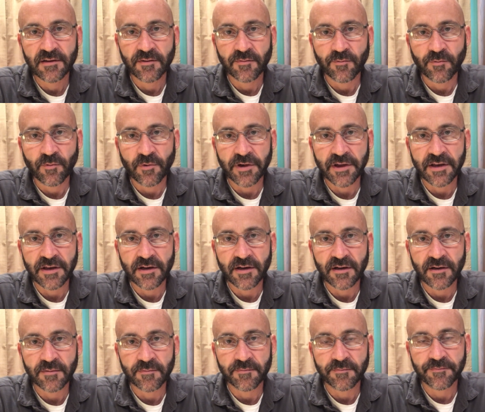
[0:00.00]
when
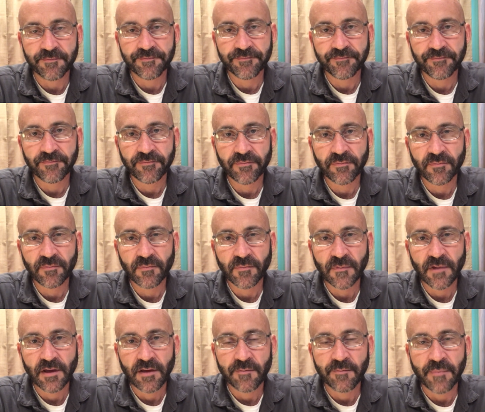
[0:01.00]
um,
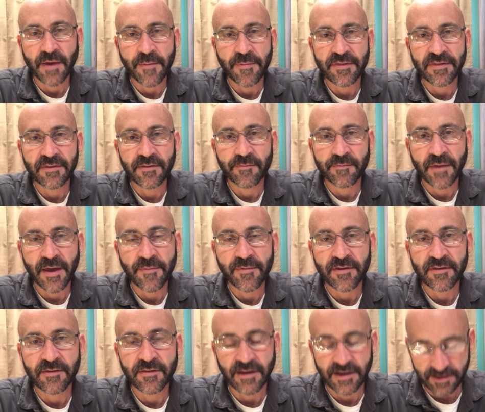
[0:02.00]
maybe maybe
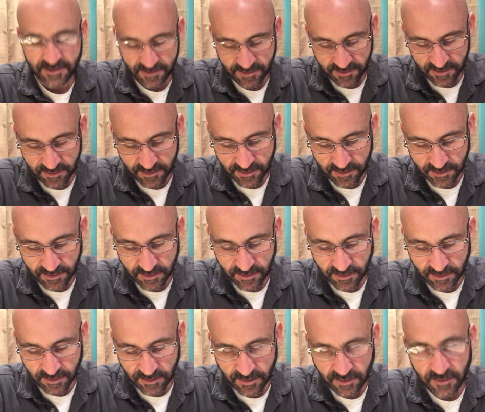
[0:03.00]
that
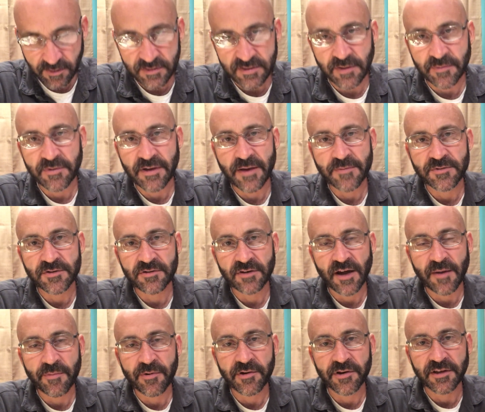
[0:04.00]
sometimes you're
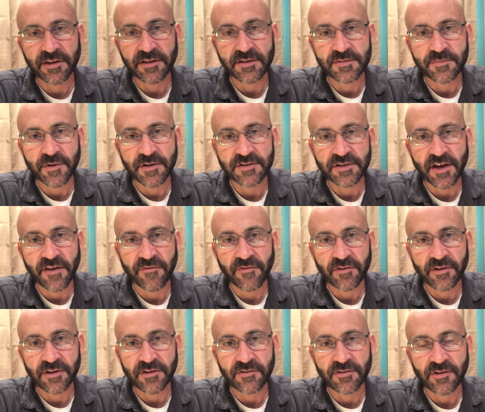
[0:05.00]
not putting as much
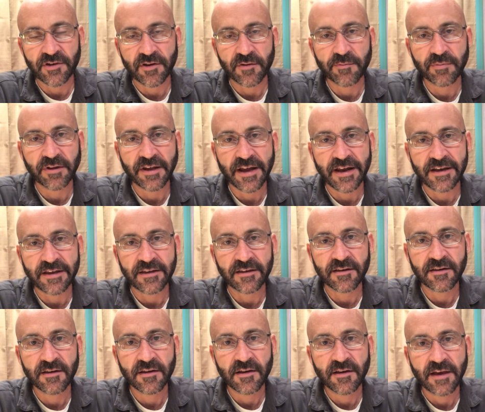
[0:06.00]
effort into your
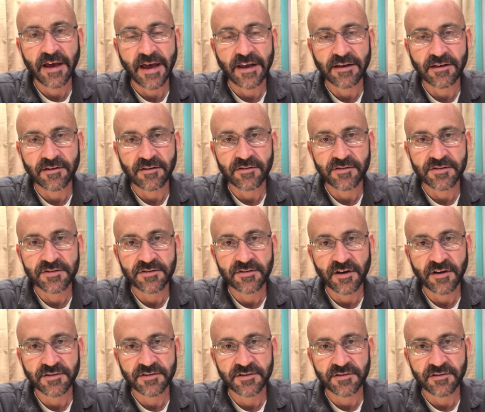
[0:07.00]
planning and into the
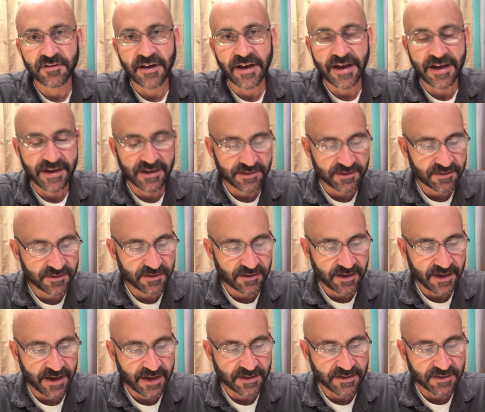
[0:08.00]
structure as
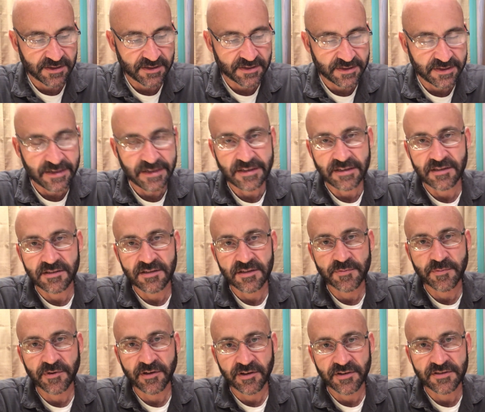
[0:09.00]
as is needed
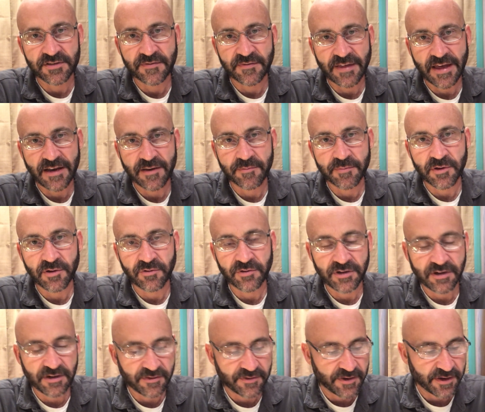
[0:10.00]
just because of that
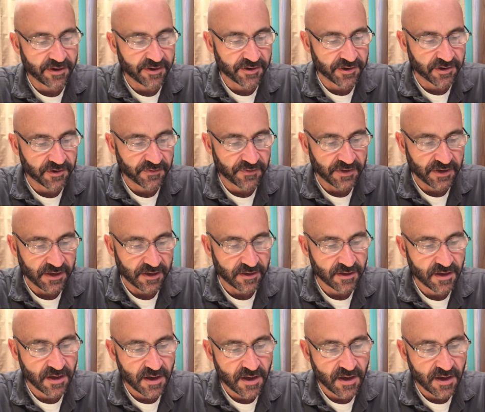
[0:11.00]
ability to think on your feet.